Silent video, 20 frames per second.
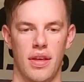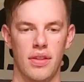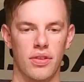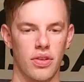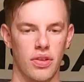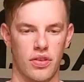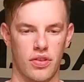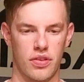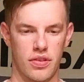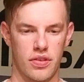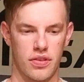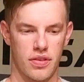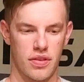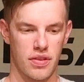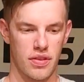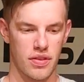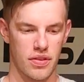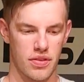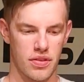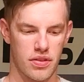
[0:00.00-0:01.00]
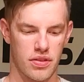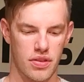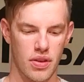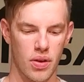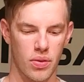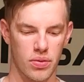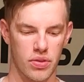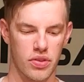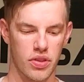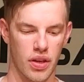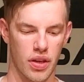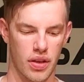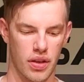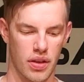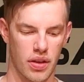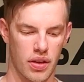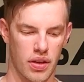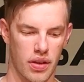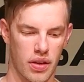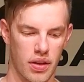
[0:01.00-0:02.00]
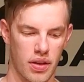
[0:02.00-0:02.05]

It looks so sick.